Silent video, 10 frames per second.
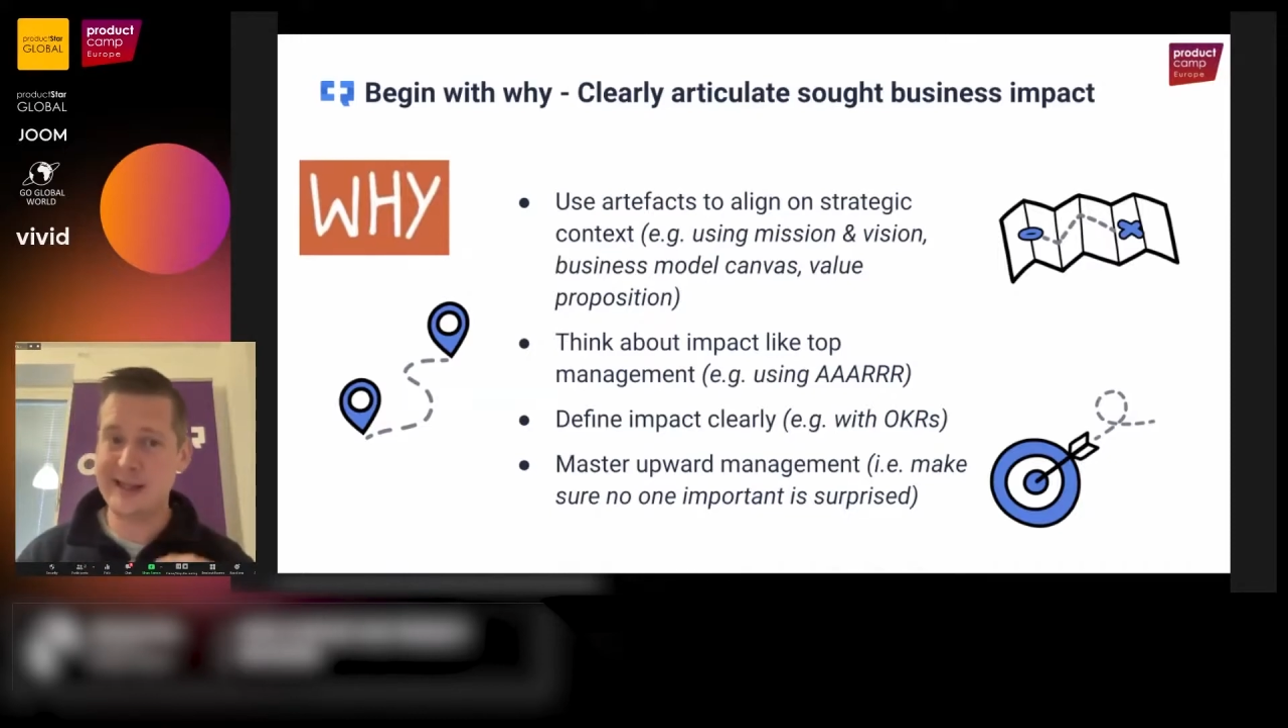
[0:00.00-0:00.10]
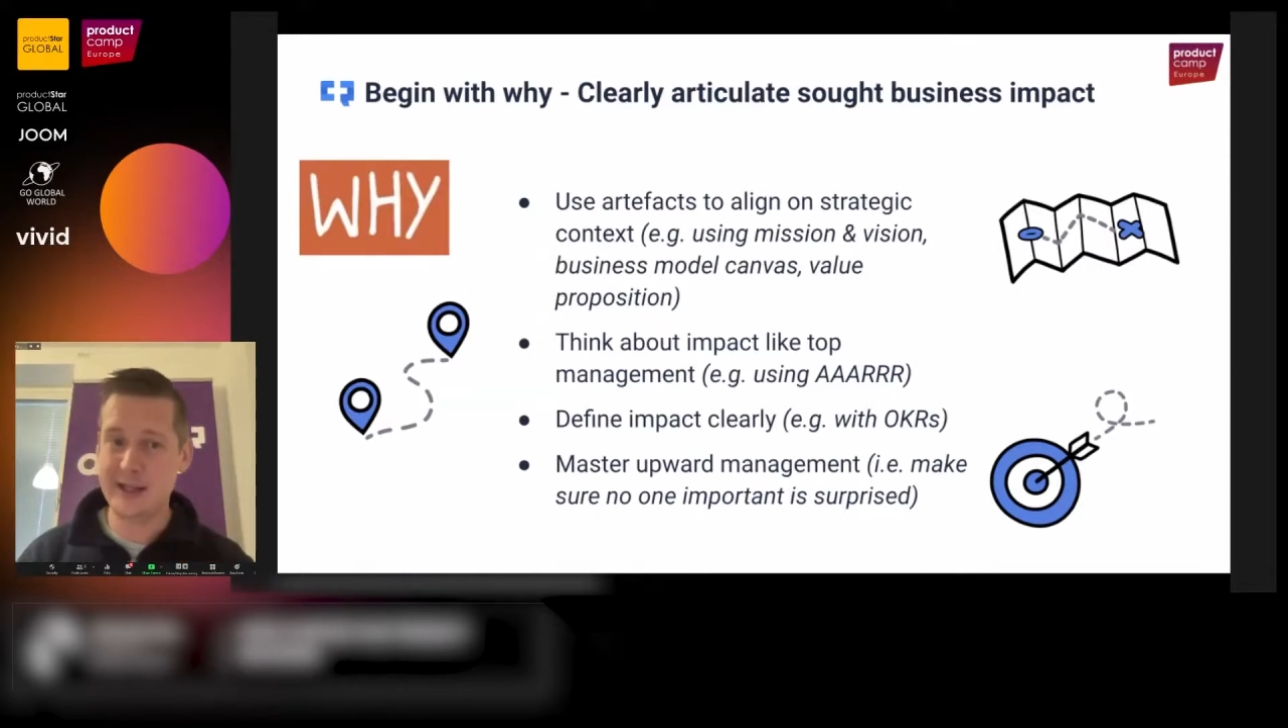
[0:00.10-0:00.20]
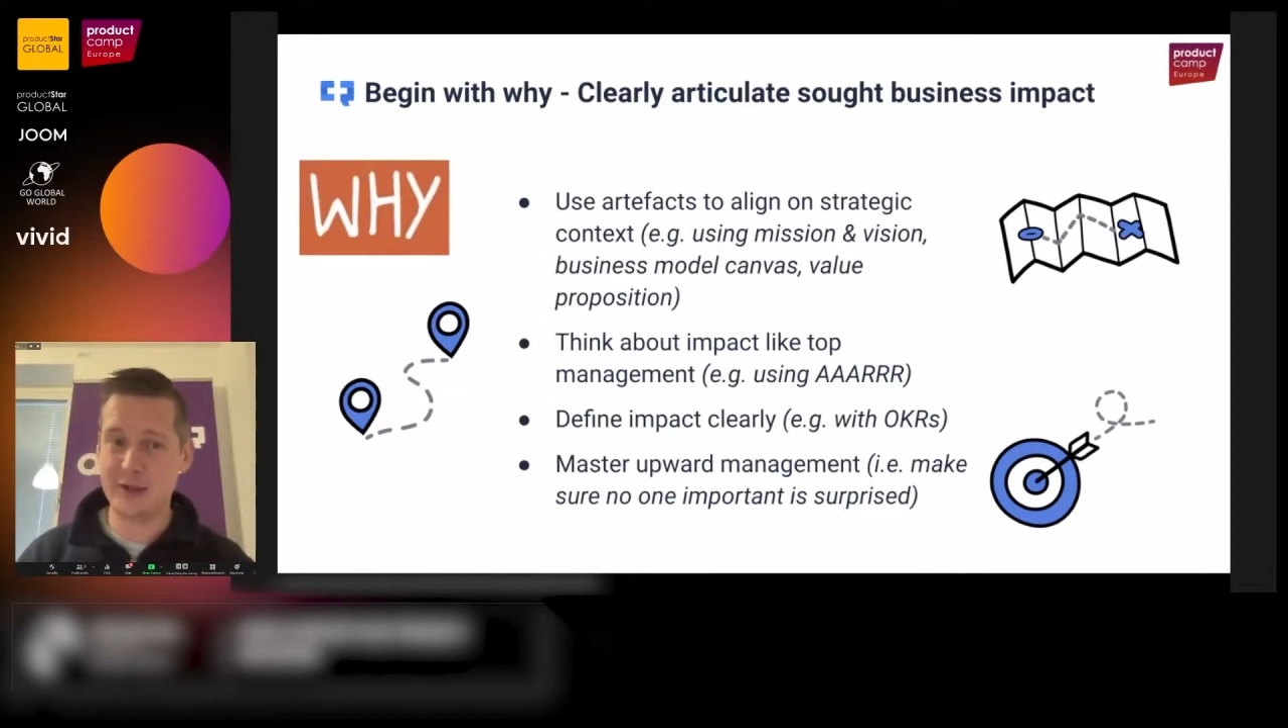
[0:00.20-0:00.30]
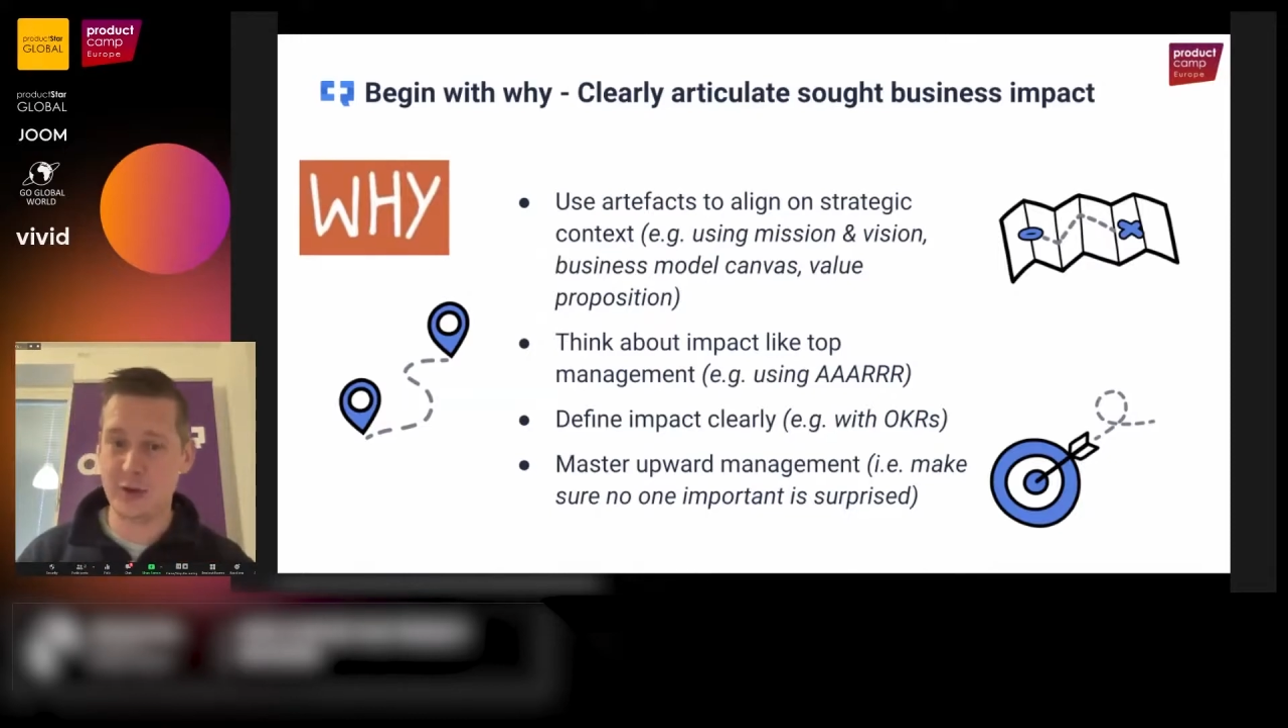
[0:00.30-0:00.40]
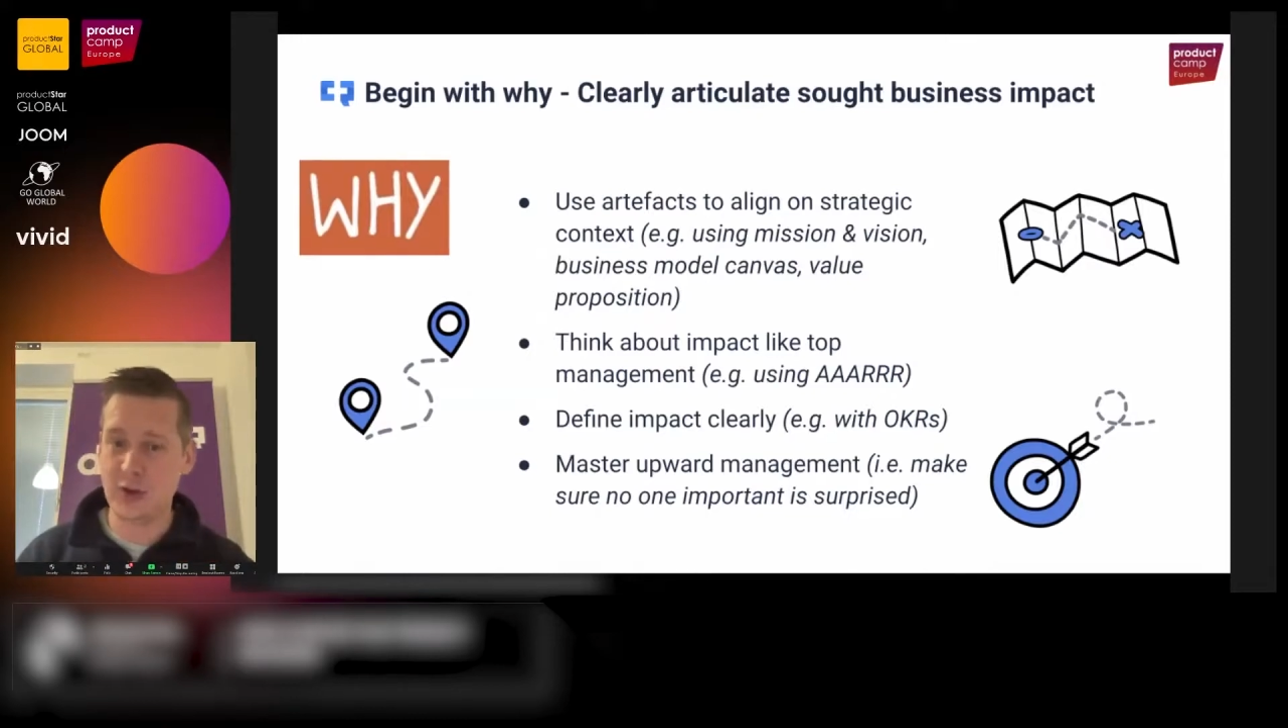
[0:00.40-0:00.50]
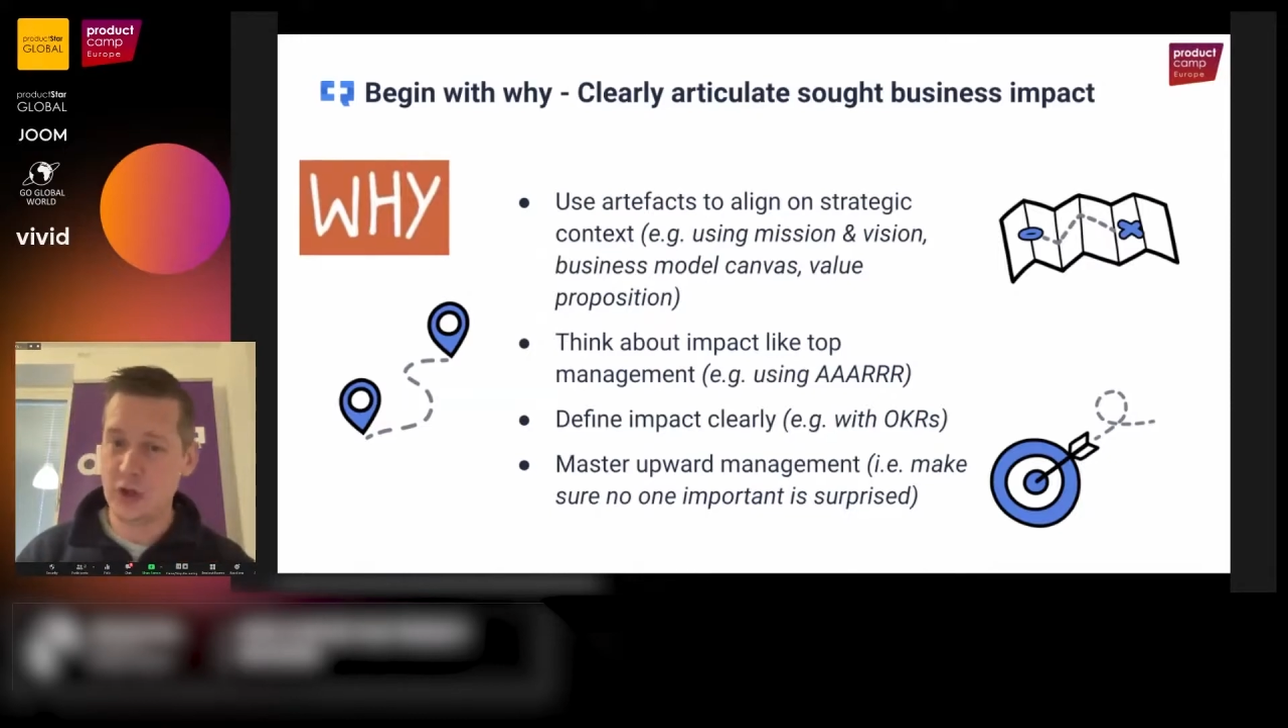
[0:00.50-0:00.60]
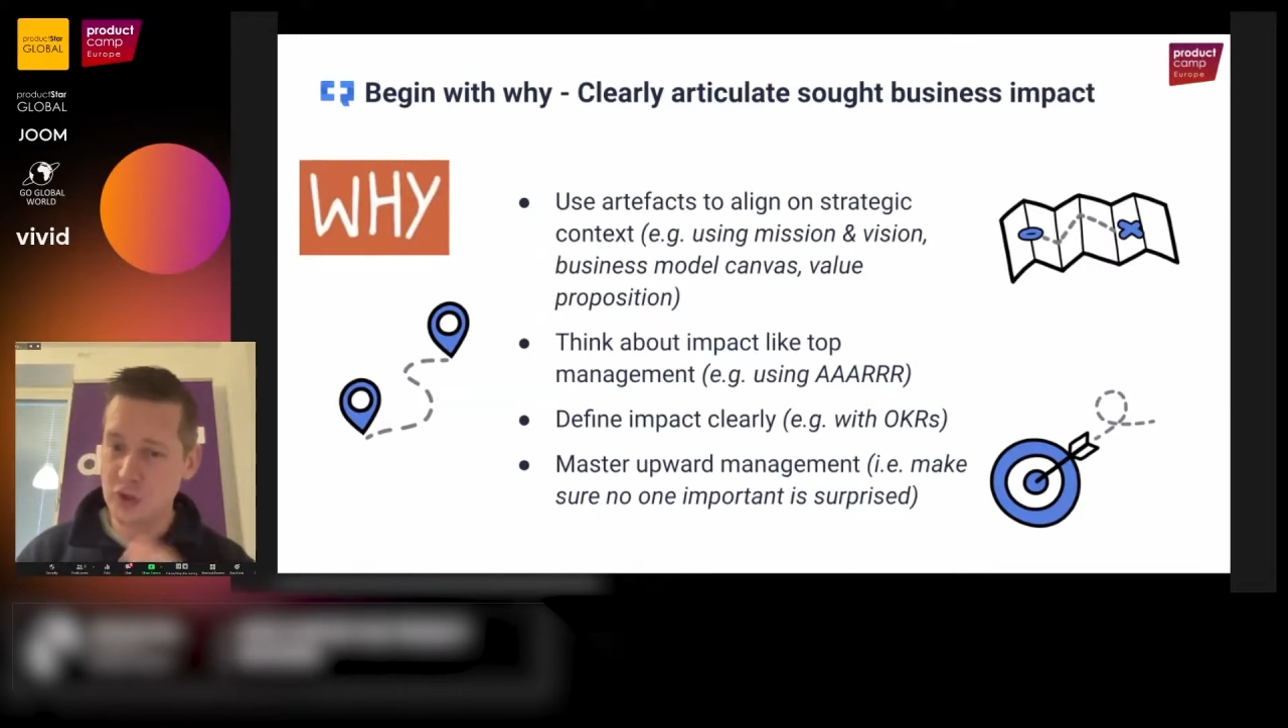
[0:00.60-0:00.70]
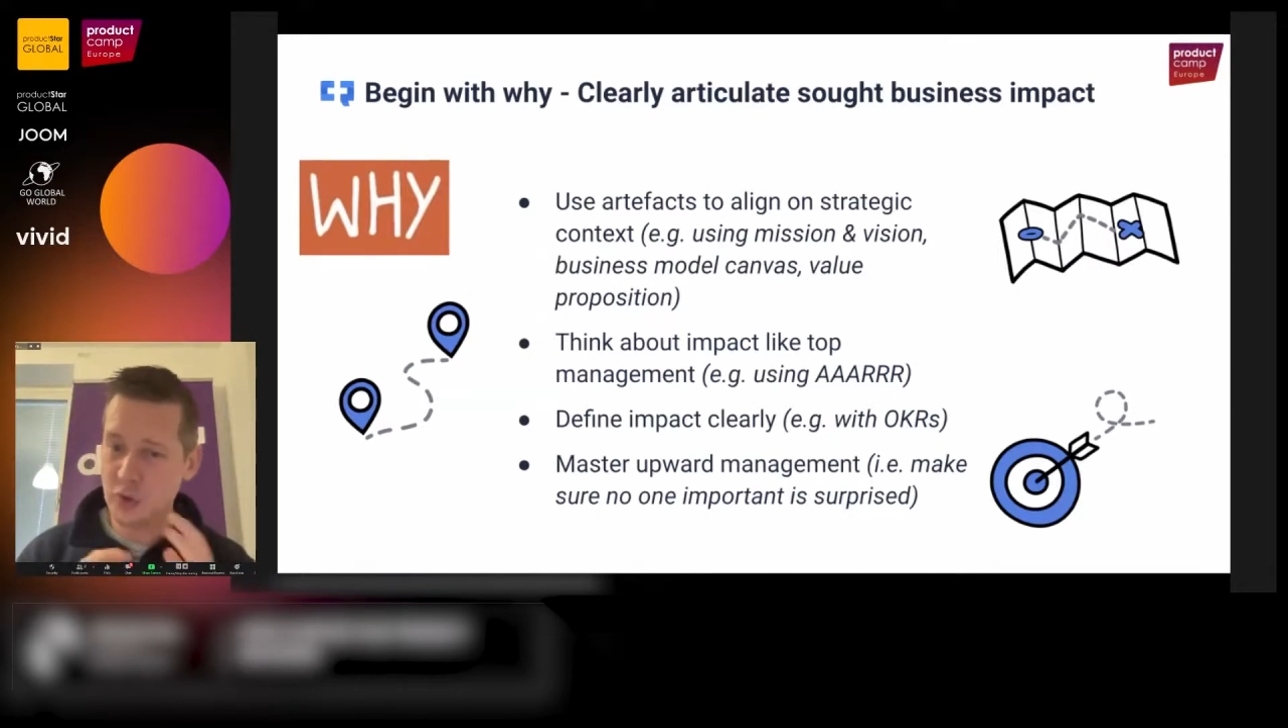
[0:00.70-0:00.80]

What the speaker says: need to